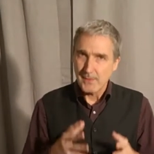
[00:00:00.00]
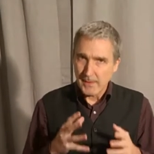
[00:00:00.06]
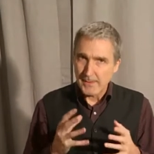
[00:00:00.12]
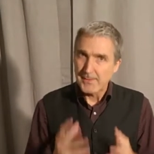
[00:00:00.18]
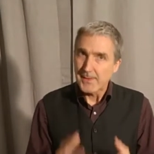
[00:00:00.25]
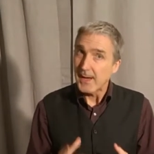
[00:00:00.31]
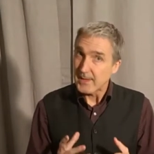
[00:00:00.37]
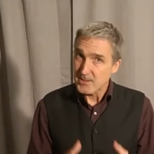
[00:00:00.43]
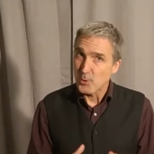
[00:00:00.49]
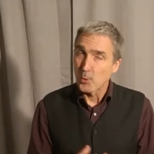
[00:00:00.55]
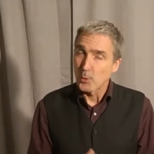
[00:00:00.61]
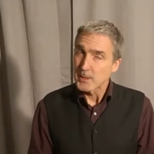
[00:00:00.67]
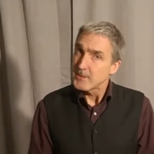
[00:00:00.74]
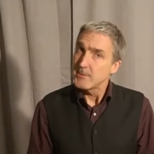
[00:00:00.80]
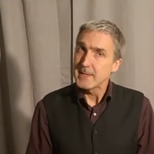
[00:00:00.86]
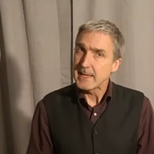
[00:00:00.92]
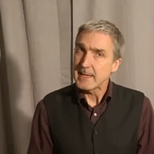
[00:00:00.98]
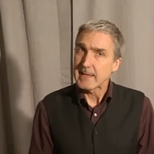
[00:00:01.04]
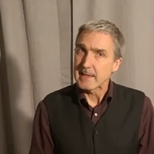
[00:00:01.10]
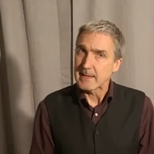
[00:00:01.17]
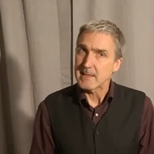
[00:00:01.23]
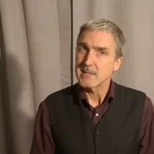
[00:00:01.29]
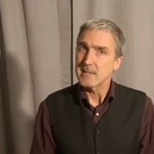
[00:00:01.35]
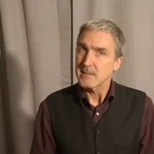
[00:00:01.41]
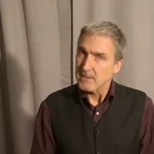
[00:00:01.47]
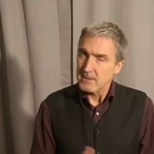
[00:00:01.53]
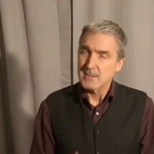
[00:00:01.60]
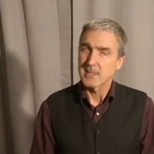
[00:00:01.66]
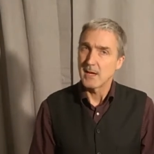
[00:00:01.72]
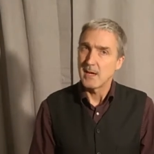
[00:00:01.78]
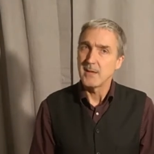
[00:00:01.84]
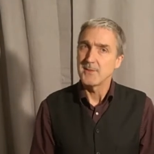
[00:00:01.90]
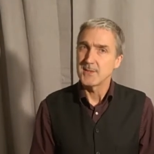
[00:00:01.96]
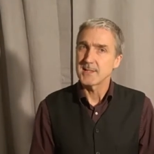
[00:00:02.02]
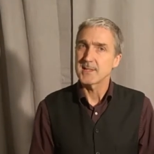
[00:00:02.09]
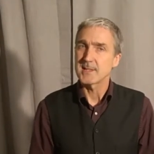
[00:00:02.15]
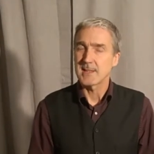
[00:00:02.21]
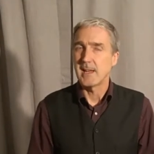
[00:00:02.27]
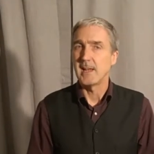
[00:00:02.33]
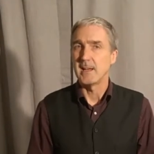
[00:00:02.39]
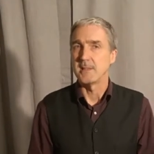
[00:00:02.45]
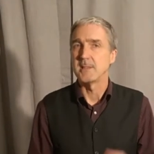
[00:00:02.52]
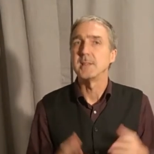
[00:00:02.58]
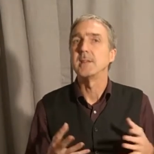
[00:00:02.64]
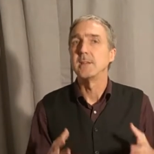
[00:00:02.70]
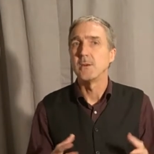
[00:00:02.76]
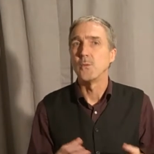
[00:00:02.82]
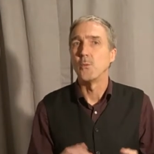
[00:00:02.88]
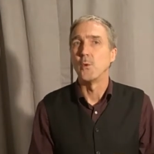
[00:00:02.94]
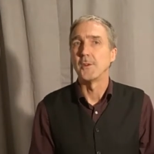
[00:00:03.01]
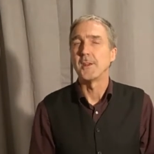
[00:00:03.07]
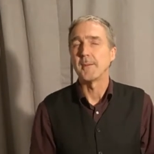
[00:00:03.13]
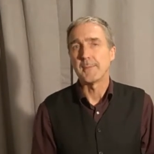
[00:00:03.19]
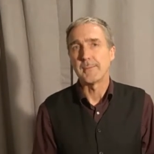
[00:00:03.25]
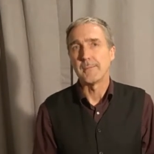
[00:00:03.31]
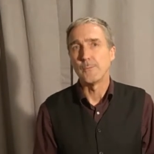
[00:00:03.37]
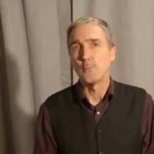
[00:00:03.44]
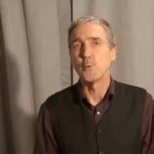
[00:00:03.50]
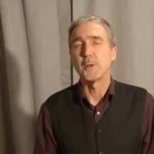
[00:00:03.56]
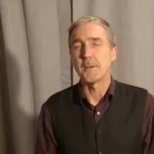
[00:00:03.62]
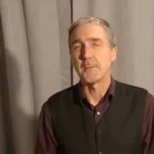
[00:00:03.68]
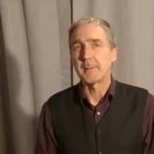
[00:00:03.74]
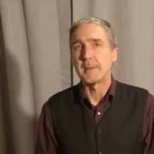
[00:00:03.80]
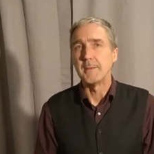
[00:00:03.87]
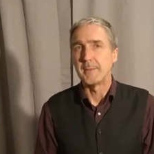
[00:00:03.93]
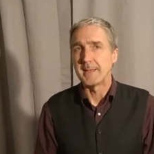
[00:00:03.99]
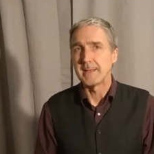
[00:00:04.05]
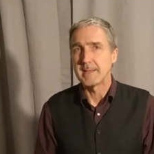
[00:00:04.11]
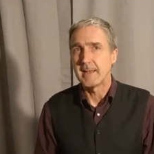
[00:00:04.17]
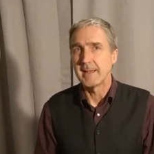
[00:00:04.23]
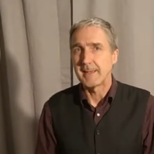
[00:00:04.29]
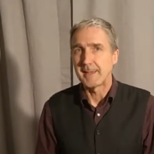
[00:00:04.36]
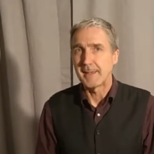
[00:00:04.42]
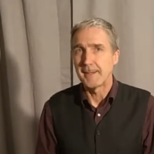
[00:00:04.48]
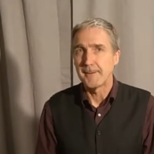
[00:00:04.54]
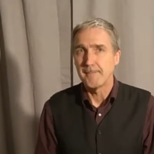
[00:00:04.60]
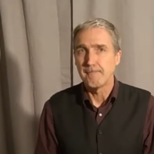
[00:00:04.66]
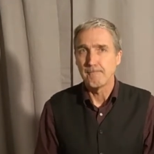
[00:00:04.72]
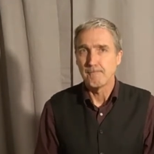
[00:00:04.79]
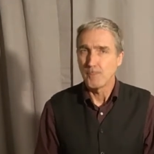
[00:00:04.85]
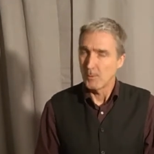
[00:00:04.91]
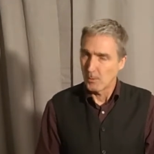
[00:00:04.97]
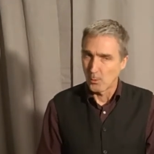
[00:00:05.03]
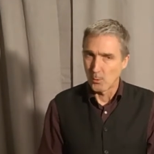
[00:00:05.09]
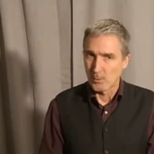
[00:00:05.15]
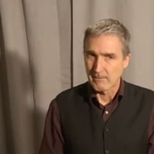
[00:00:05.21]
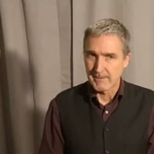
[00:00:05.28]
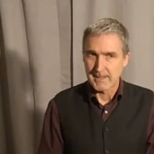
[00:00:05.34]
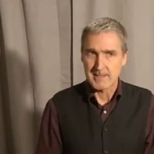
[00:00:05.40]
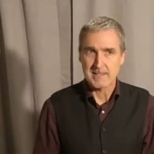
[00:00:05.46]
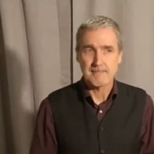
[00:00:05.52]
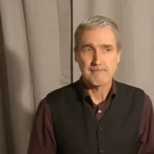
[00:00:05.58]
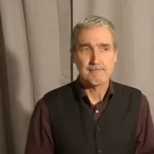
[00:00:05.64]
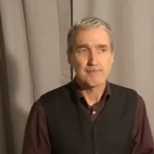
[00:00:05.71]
That's all you need to understand what I'm, what I'm going to be telling you, all of it.